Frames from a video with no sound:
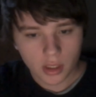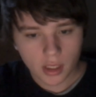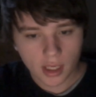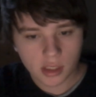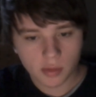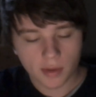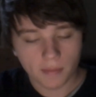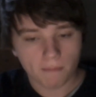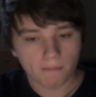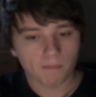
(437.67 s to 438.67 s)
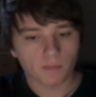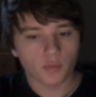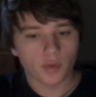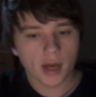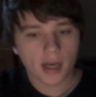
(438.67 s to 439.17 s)
Next one.
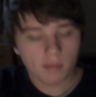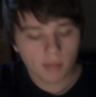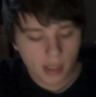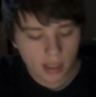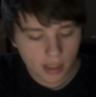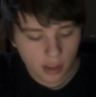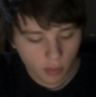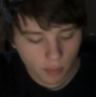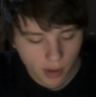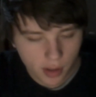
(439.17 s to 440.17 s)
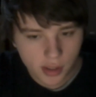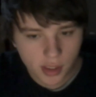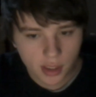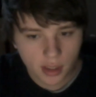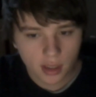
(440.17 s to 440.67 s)
When I meet a new
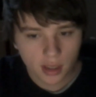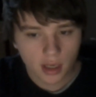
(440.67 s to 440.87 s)
person,